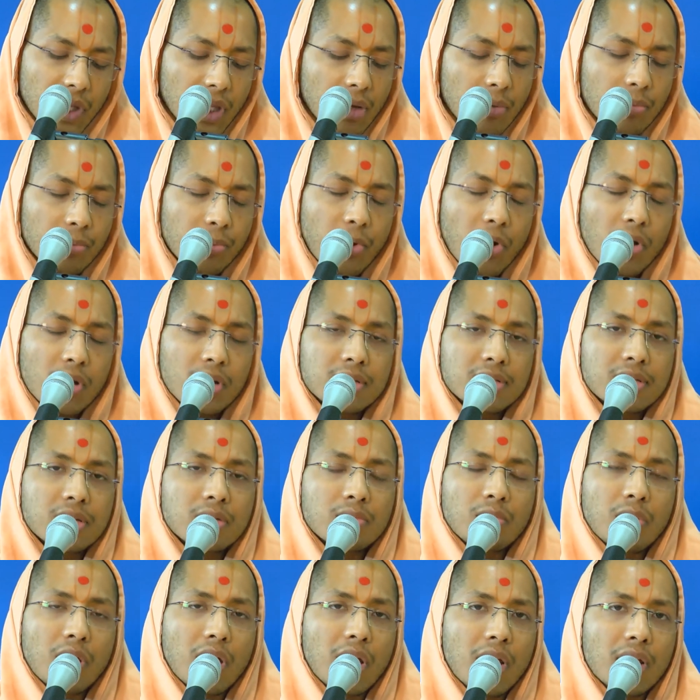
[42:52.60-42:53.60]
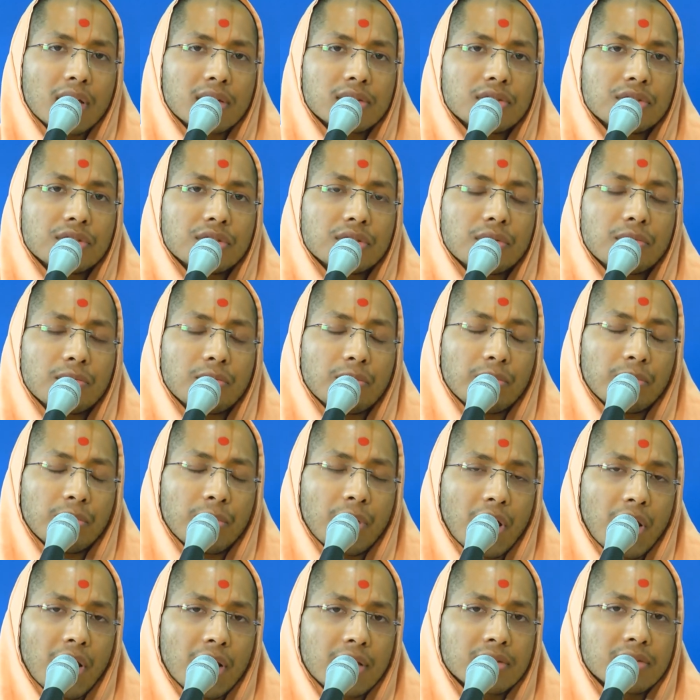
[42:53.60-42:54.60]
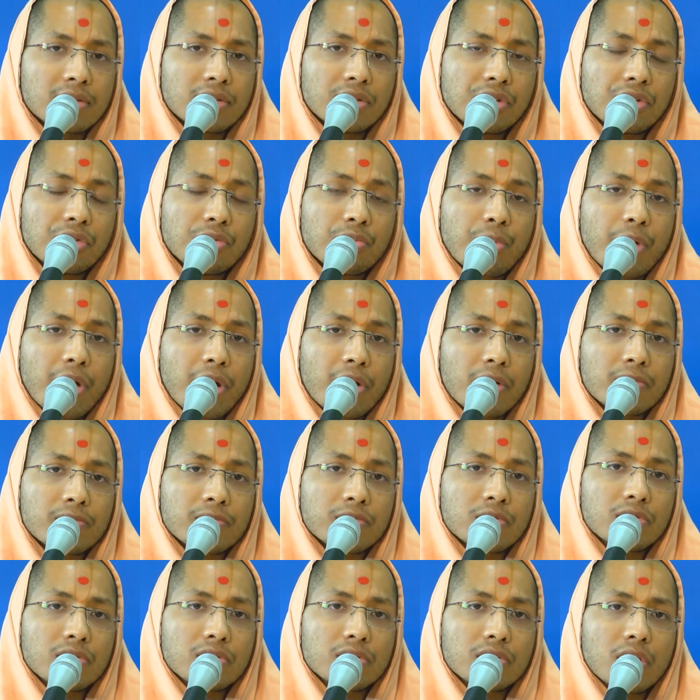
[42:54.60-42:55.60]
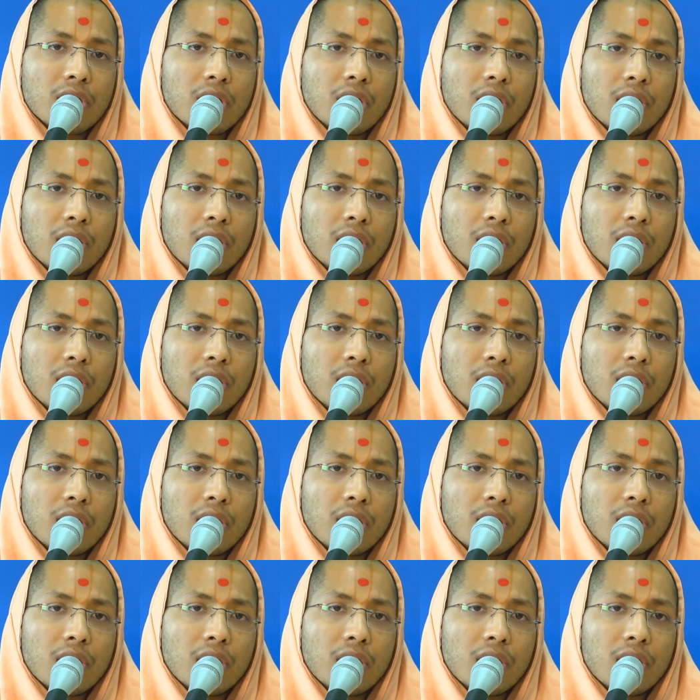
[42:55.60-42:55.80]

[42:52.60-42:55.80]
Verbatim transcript: polishing Maharaj Maharaj's new pair of shoes.